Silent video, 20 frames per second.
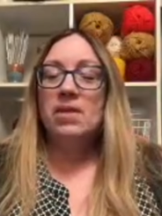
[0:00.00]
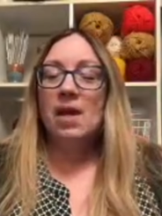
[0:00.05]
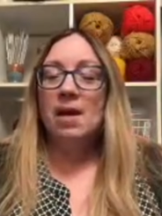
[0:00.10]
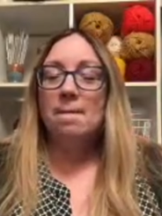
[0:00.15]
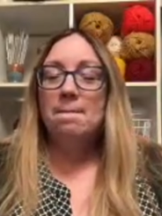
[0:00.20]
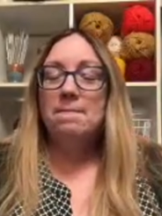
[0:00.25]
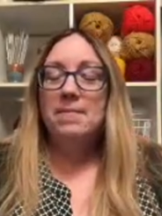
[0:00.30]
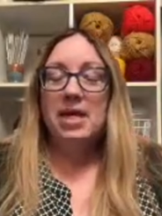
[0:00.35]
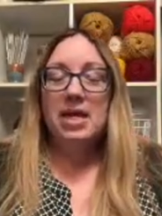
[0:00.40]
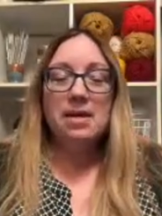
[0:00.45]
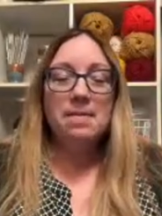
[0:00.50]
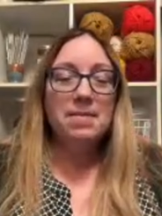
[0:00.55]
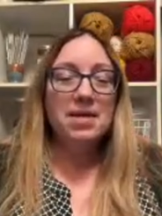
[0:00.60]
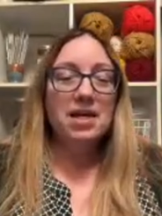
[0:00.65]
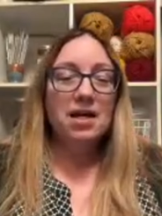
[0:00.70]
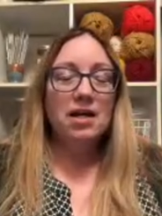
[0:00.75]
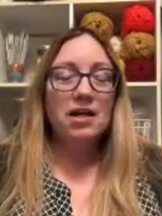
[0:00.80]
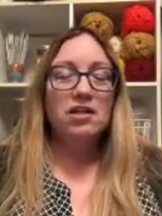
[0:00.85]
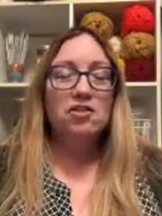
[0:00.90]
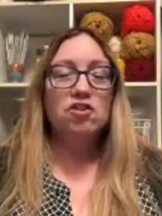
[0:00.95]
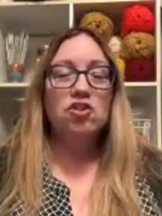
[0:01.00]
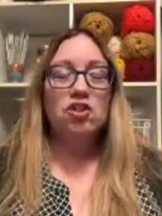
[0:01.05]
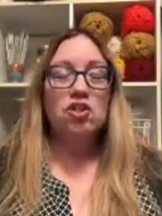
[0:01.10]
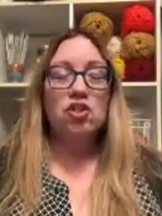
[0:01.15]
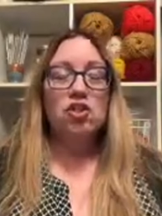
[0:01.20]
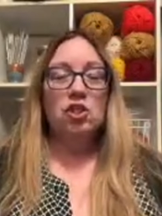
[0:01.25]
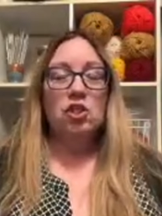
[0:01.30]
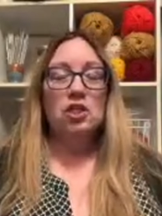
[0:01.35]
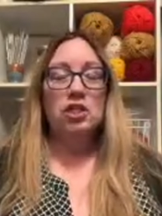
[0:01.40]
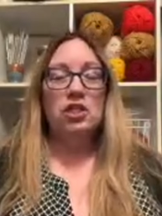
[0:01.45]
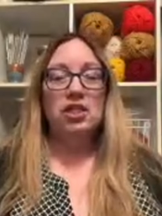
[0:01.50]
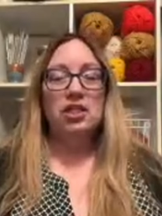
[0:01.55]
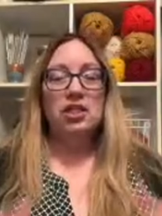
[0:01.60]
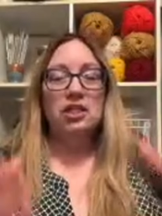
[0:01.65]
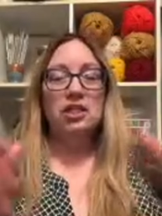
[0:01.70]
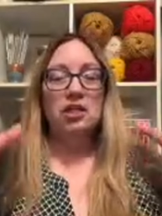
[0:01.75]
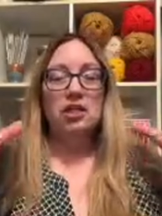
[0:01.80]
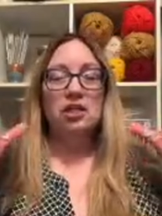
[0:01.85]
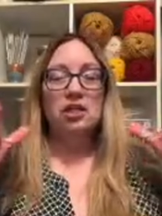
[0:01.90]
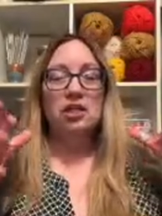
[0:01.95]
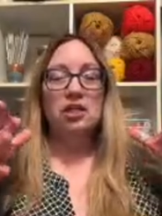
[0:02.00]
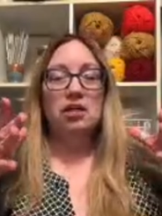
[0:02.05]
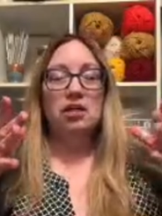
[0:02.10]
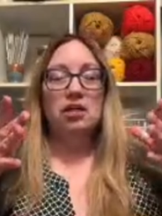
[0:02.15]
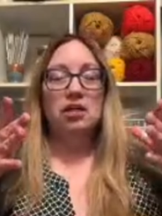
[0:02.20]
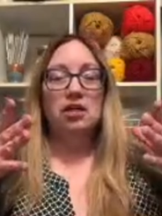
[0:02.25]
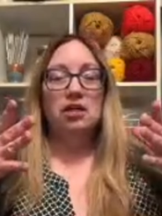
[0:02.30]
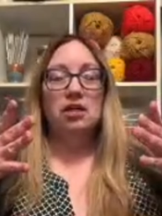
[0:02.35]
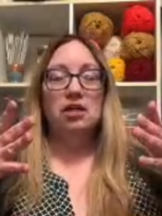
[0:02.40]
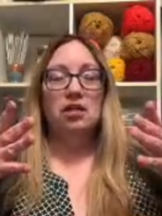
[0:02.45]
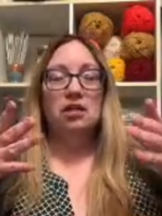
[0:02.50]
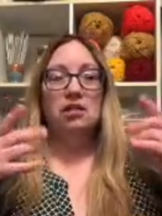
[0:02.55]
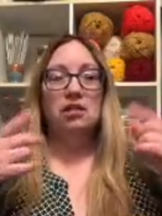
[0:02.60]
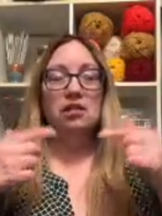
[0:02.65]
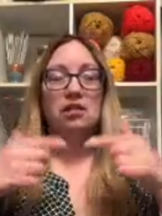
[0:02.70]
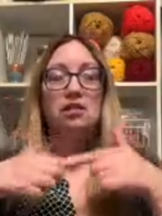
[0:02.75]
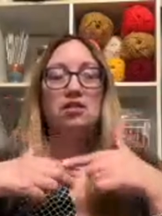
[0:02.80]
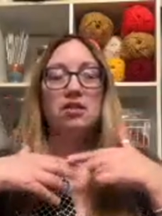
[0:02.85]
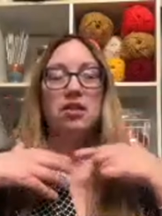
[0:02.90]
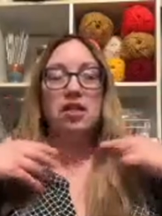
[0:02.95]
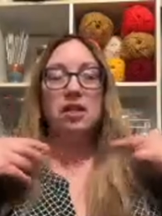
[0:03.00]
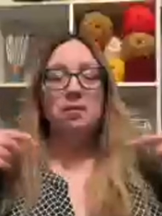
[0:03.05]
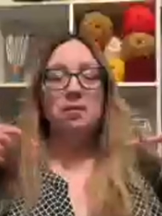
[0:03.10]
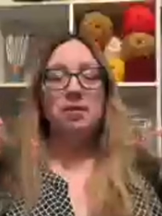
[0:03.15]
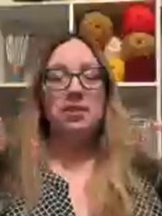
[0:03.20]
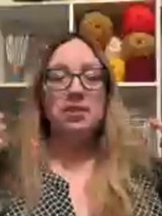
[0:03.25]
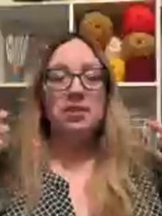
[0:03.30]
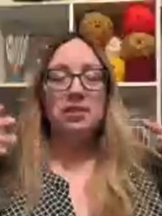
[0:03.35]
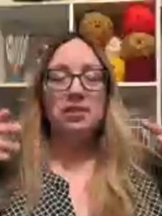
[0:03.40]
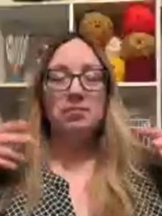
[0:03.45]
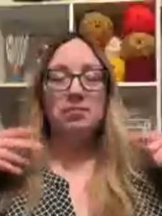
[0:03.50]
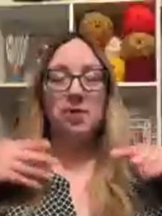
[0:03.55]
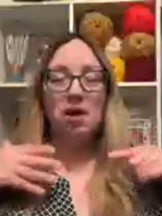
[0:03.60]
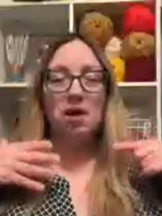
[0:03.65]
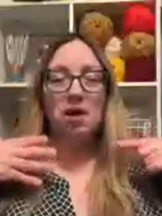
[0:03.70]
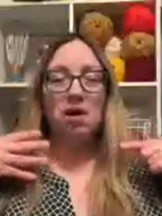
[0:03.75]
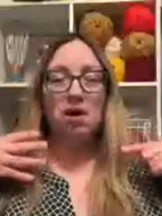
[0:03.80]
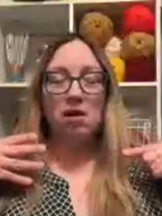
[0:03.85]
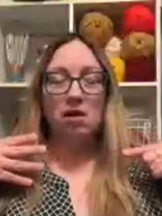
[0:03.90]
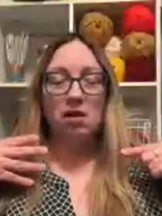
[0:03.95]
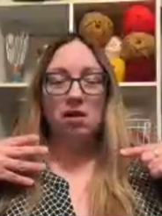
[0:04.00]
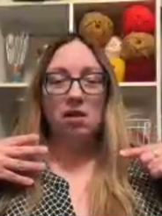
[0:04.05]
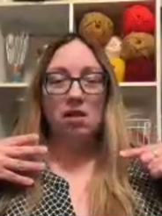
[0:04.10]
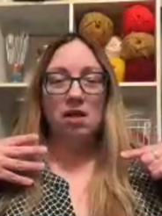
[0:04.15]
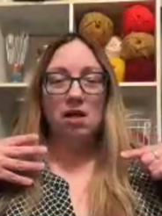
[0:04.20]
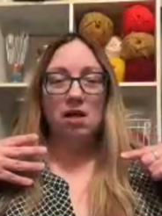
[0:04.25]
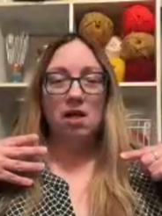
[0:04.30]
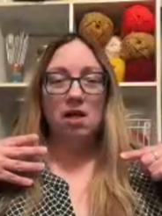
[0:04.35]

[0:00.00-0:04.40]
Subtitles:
Maybe I should still keep it small,